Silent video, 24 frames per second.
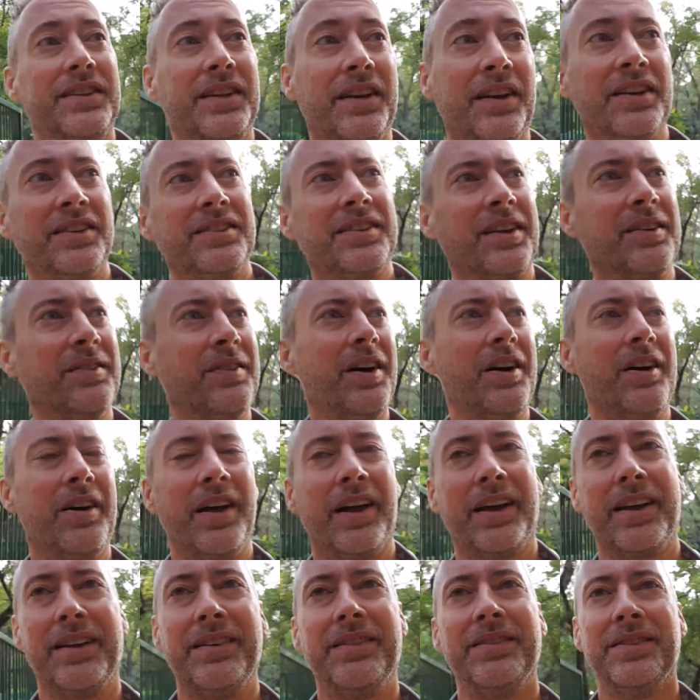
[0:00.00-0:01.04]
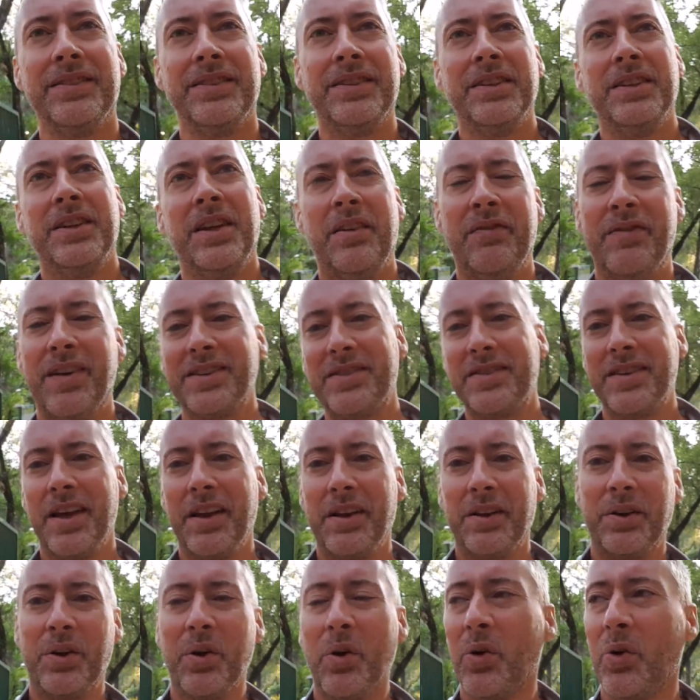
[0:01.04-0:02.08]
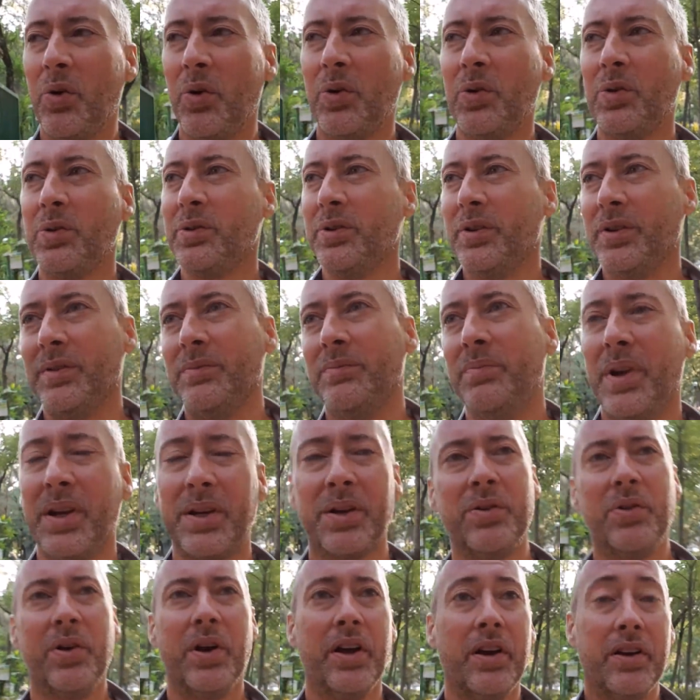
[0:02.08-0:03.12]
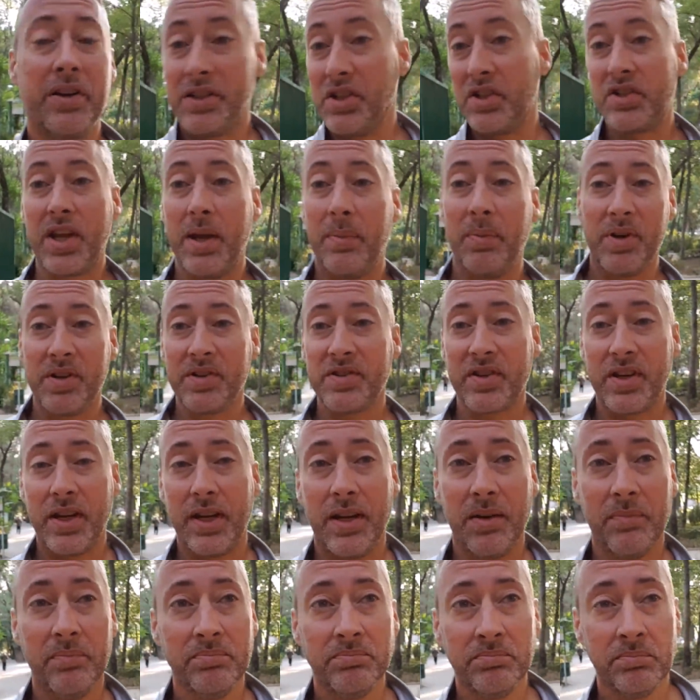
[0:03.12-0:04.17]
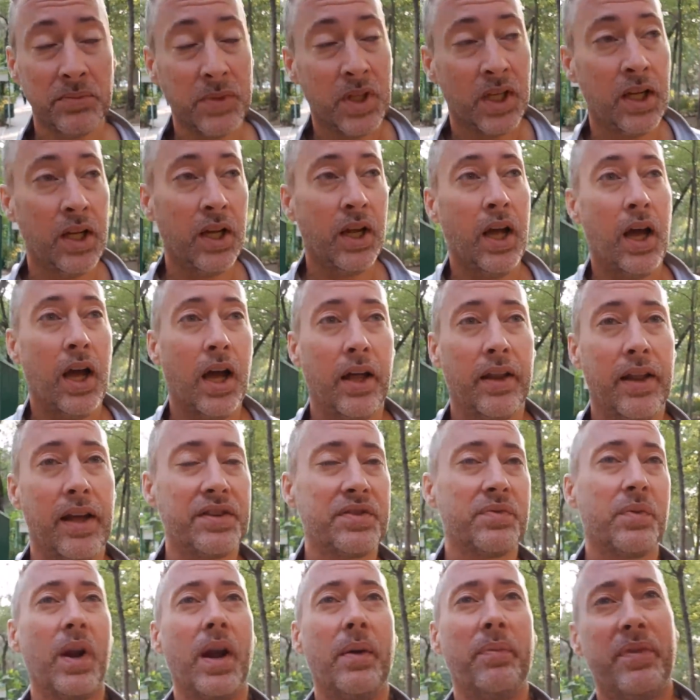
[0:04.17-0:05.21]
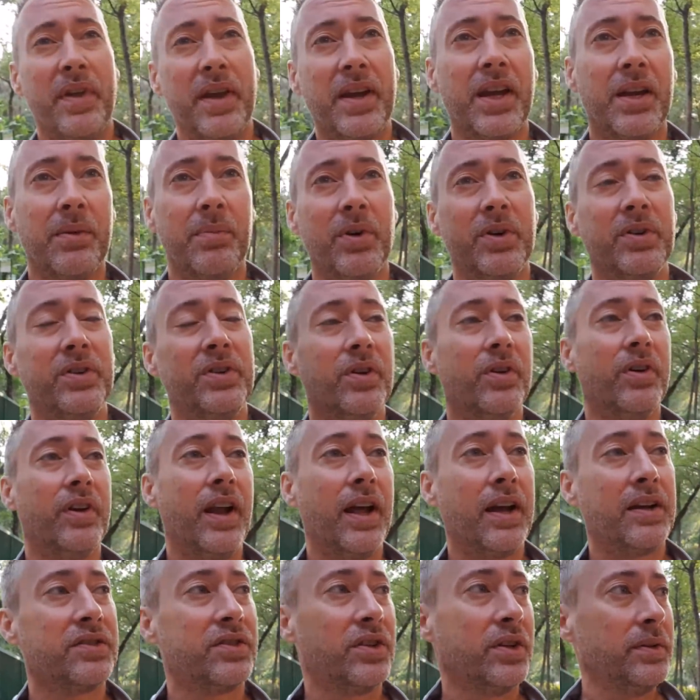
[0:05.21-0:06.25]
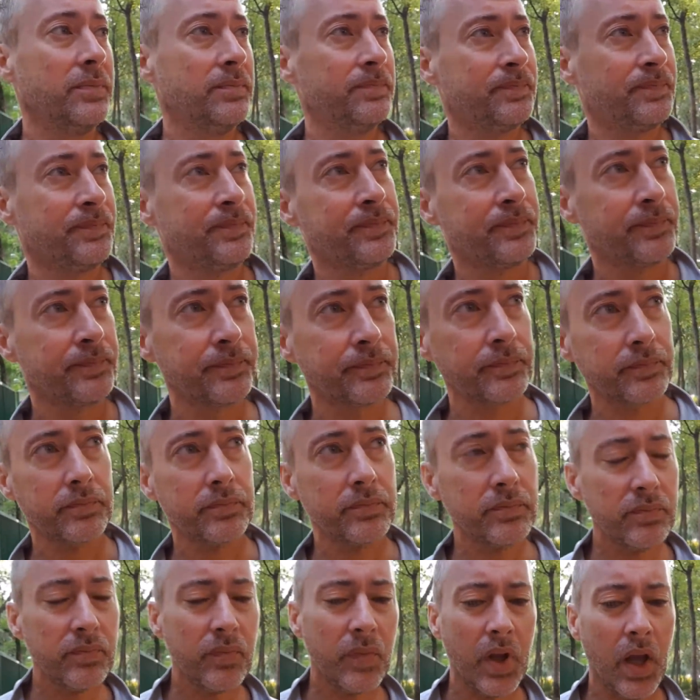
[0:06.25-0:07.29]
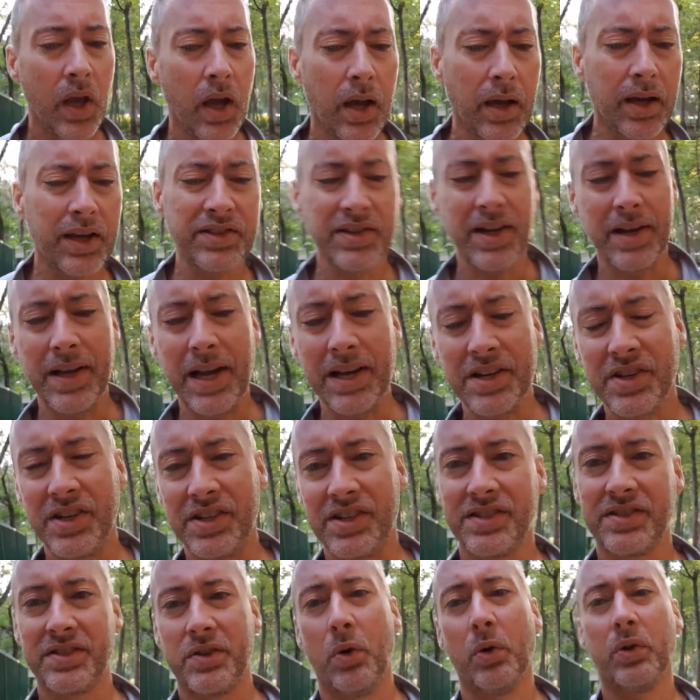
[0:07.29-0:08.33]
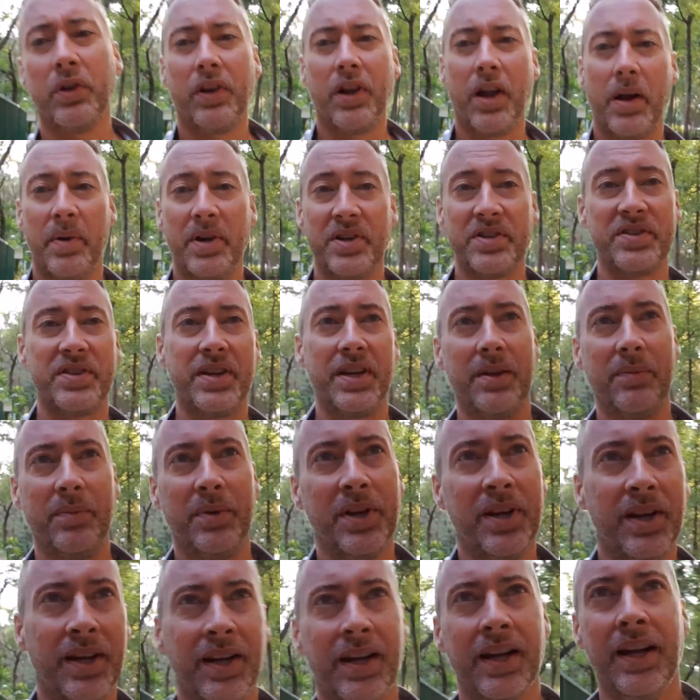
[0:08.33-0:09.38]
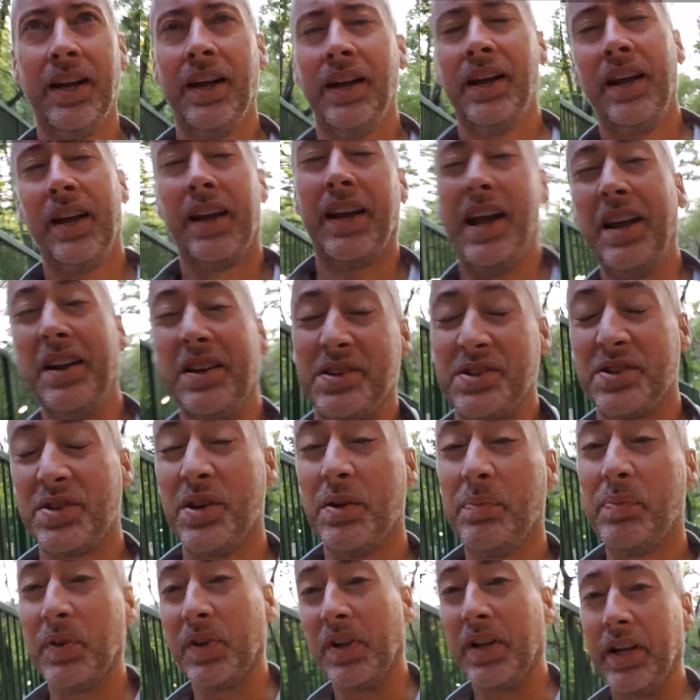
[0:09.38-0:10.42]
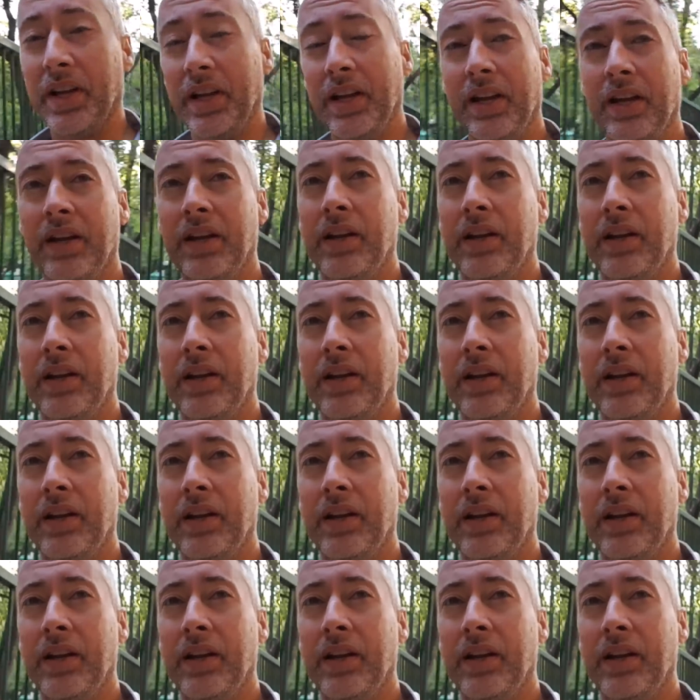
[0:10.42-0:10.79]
It's like, well, I could invest that in gold or Bitcoin or just keep it in Steam. That's what I'm thinking about doing, actually, because I actually sold a lot of my Steam kind of stupidly